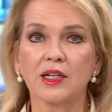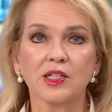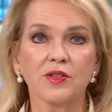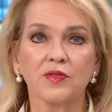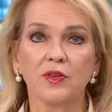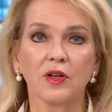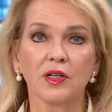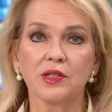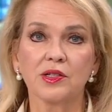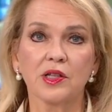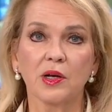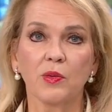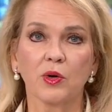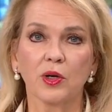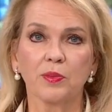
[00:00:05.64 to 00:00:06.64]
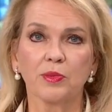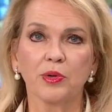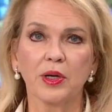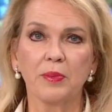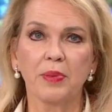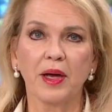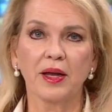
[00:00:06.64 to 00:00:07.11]
as full as they were
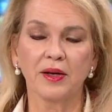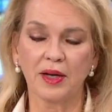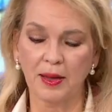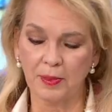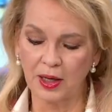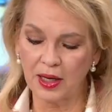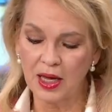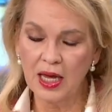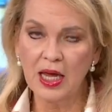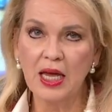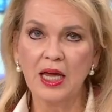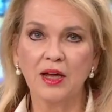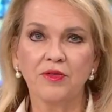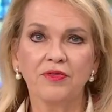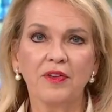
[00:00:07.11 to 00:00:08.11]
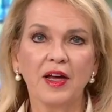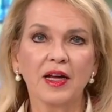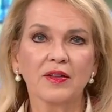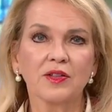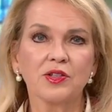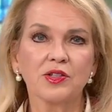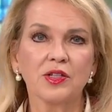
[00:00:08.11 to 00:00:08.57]
pre-pandemic. In
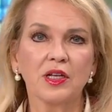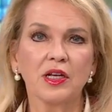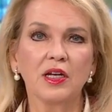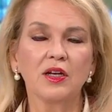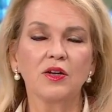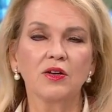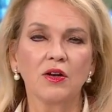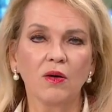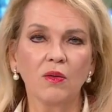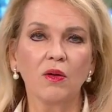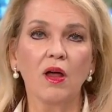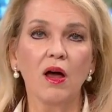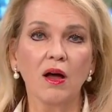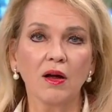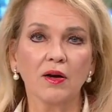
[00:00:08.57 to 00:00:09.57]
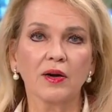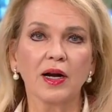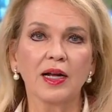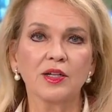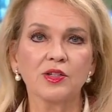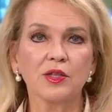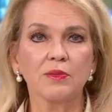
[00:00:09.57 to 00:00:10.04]
fact, the city no longer
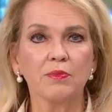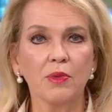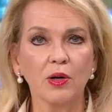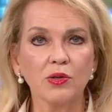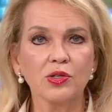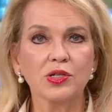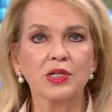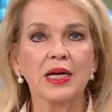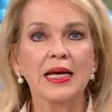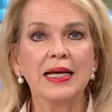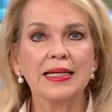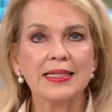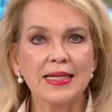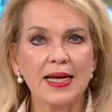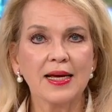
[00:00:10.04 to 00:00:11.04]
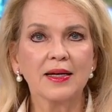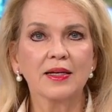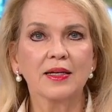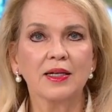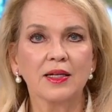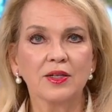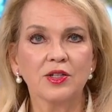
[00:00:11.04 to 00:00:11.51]
has the most
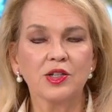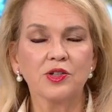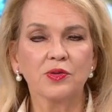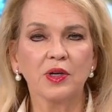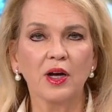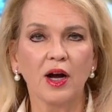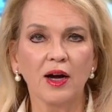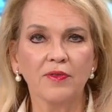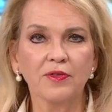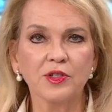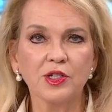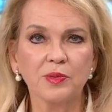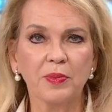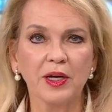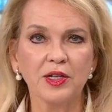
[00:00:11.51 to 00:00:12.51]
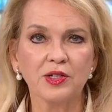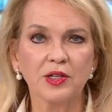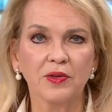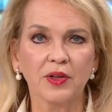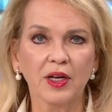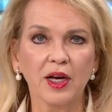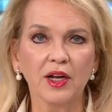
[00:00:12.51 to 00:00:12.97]
tech industry office space
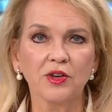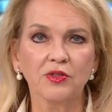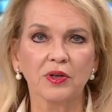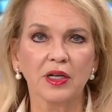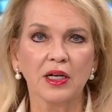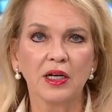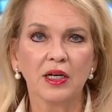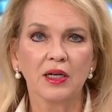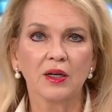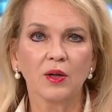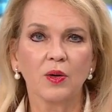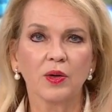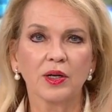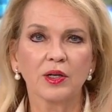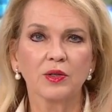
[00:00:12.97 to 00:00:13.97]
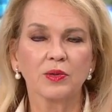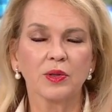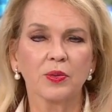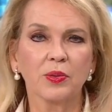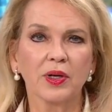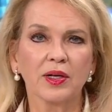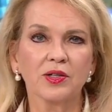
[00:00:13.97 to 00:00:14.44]
in the country. According to
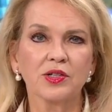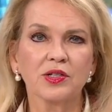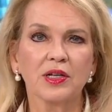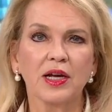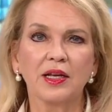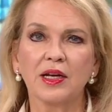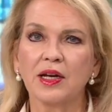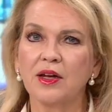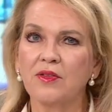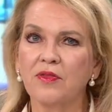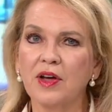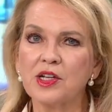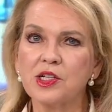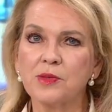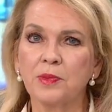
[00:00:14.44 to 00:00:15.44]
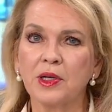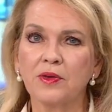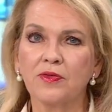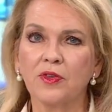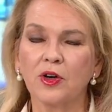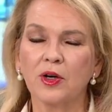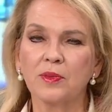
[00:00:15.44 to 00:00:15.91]
a real estate and investment
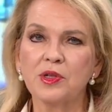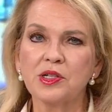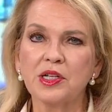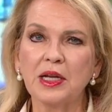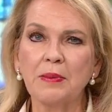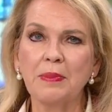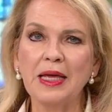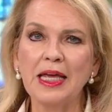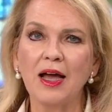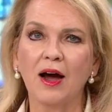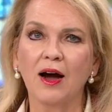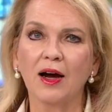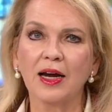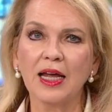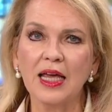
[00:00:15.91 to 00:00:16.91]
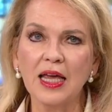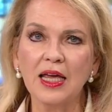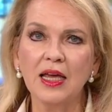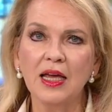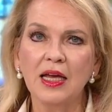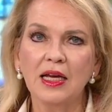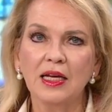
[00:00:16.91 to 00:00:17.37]
firm,
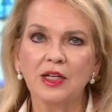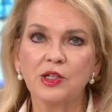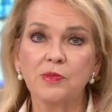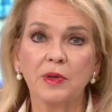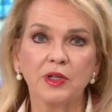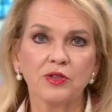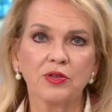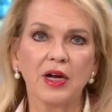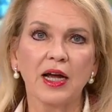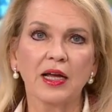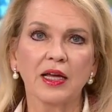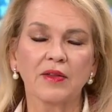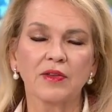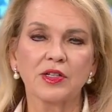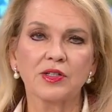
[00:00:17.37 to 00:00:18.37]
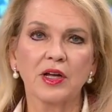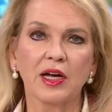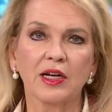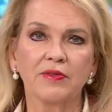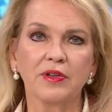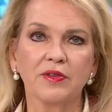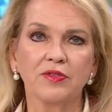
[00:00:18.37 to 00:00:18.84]
CBRE, it's been tracking this
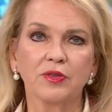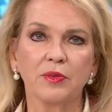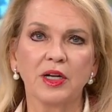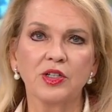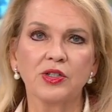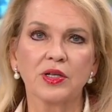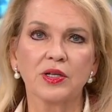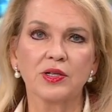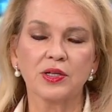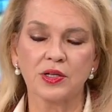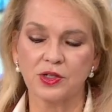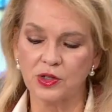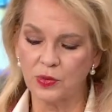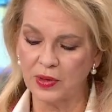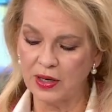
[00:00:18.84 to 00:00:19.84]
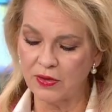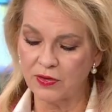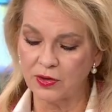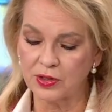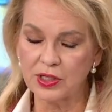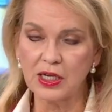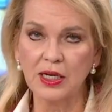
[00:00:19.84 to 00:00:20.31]
kind of information since
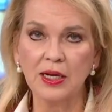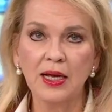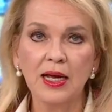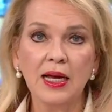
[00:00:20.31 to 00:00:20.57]
2013.